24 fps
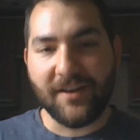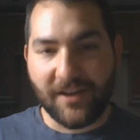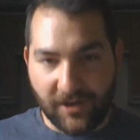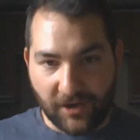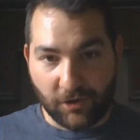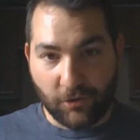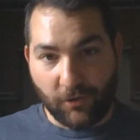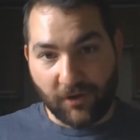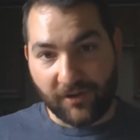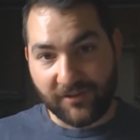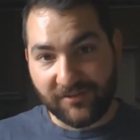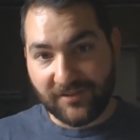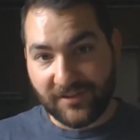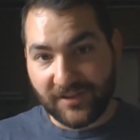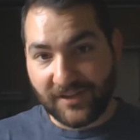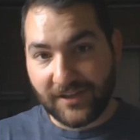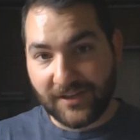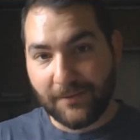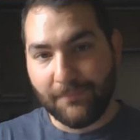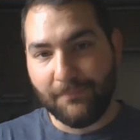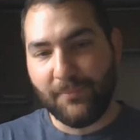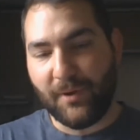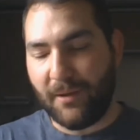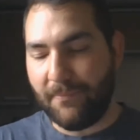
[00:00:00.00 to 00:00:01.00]
an acrostic,
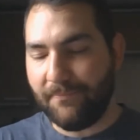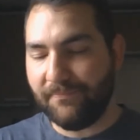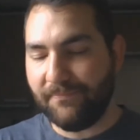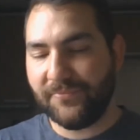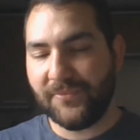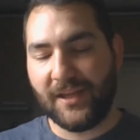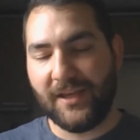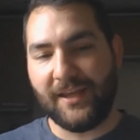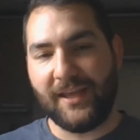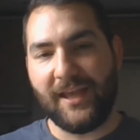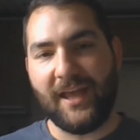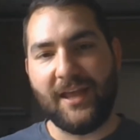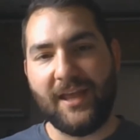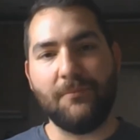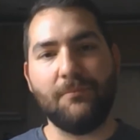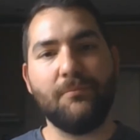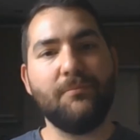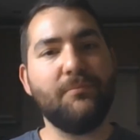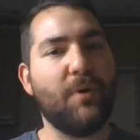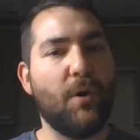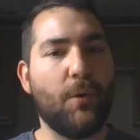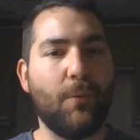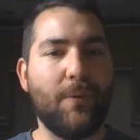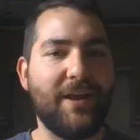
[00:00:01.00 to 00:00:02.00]
but again,
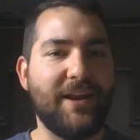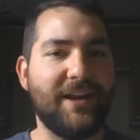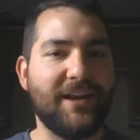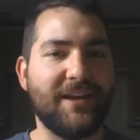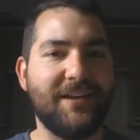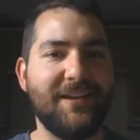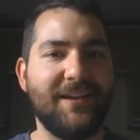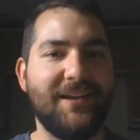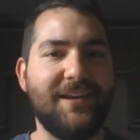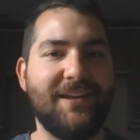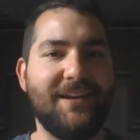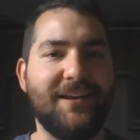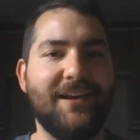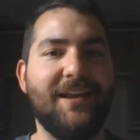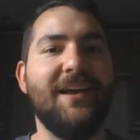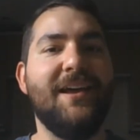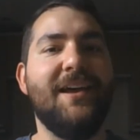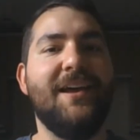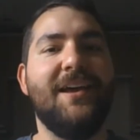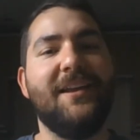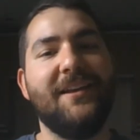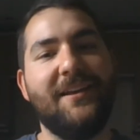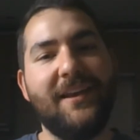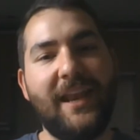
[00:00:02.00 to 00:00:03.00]
poetic in
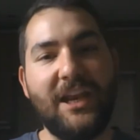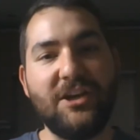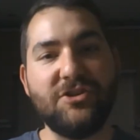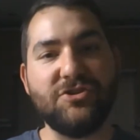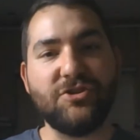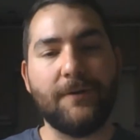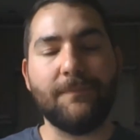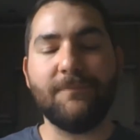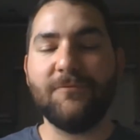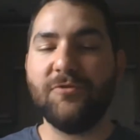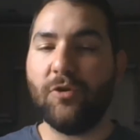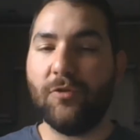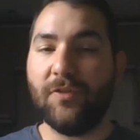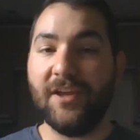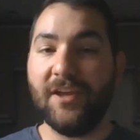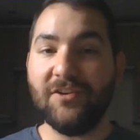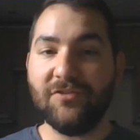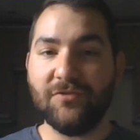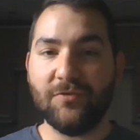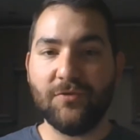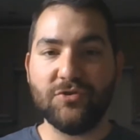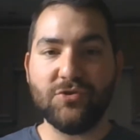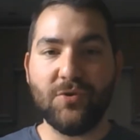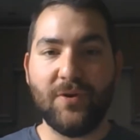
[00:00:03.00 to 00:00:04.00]
nature. So thanks
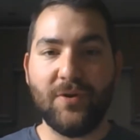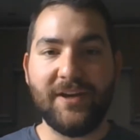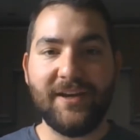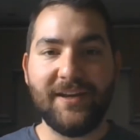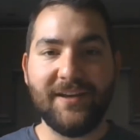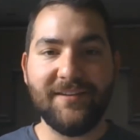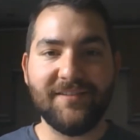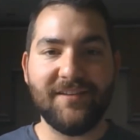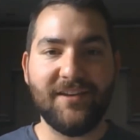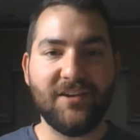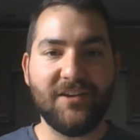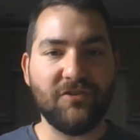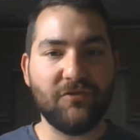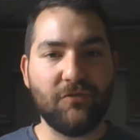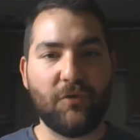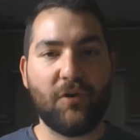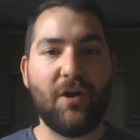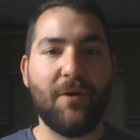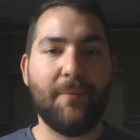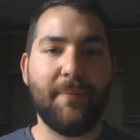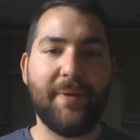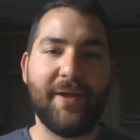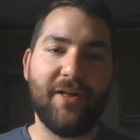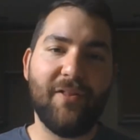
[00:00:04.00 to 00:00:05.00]
for joining us. Thanks for
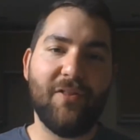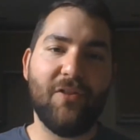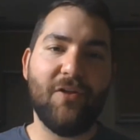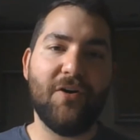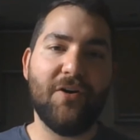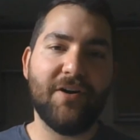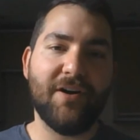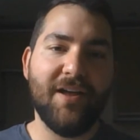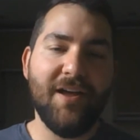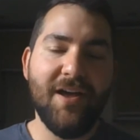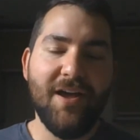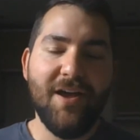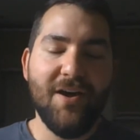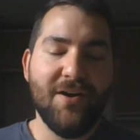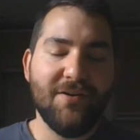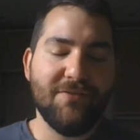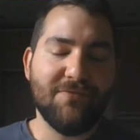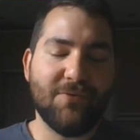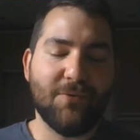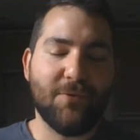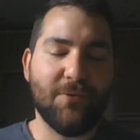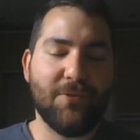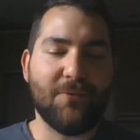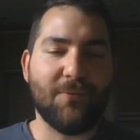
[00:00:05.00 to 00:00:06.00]
coming along
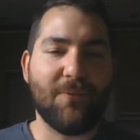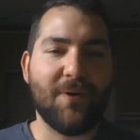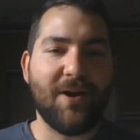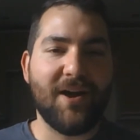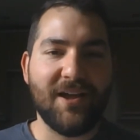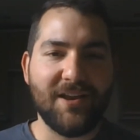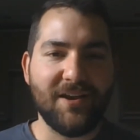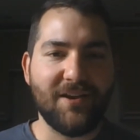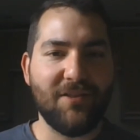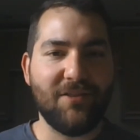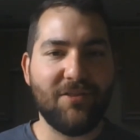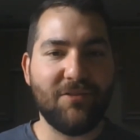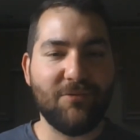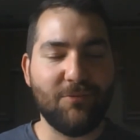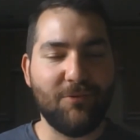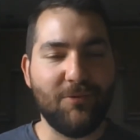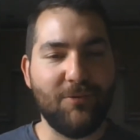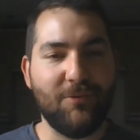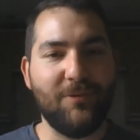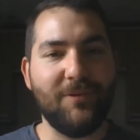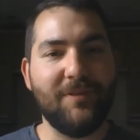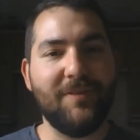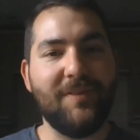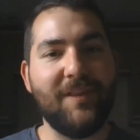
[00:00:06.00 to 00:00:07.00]
for the ride
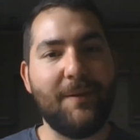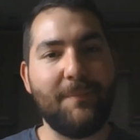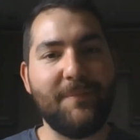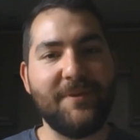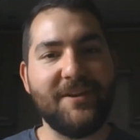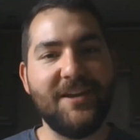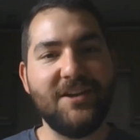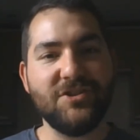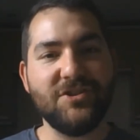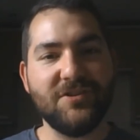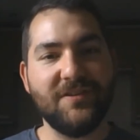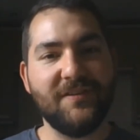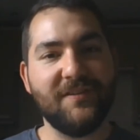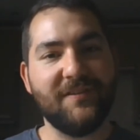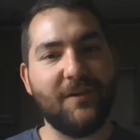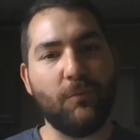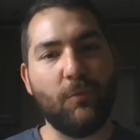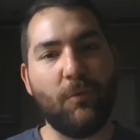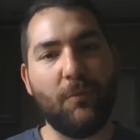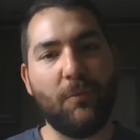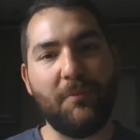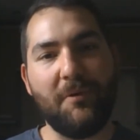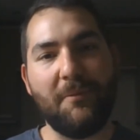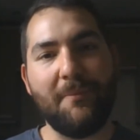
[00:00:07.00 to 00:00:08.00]
through Lamentations, and
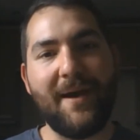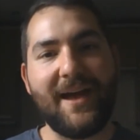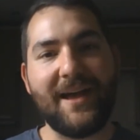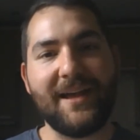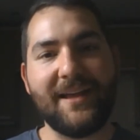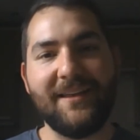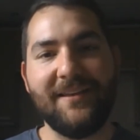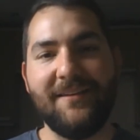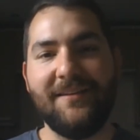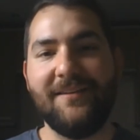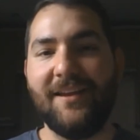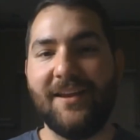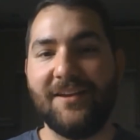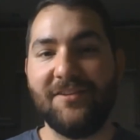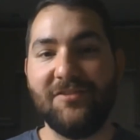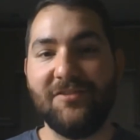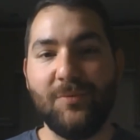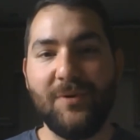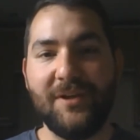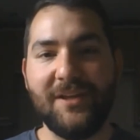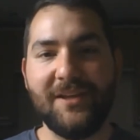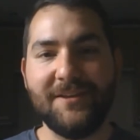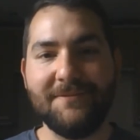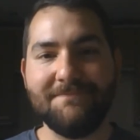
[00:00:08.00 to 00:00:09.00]
we'll be back next
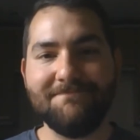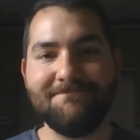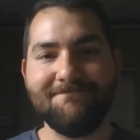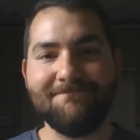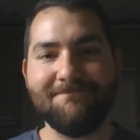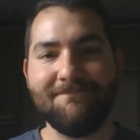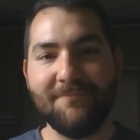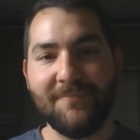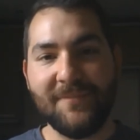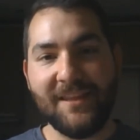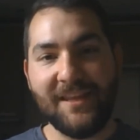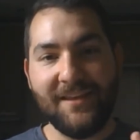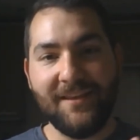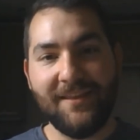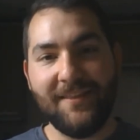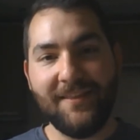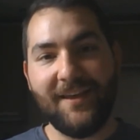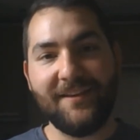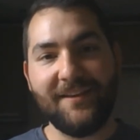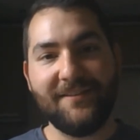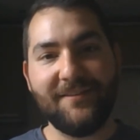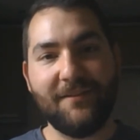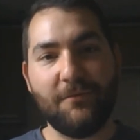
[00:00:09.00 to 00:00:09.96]
week. Thanks,